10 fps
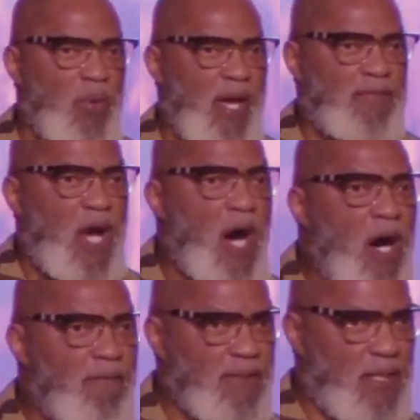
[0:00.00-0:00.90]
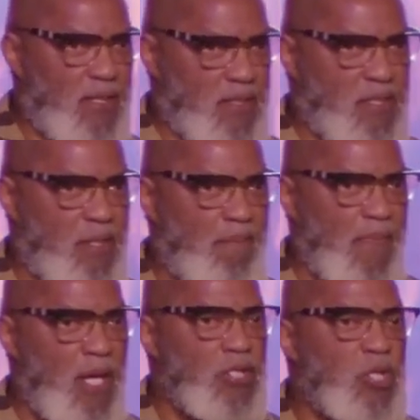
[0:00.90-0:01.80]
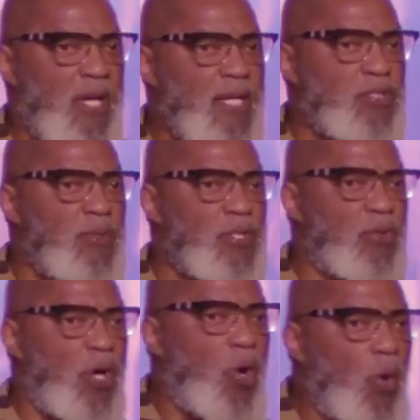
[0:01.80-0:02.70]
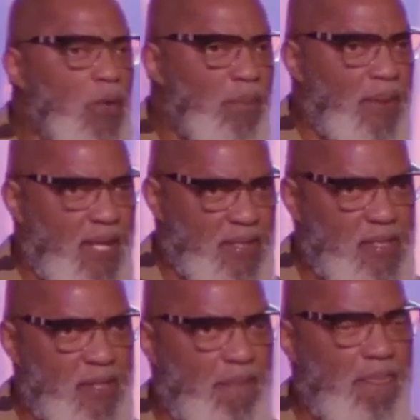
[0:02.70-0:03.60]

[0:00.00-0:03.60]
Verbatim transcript: We have confidence to enter into the holy place.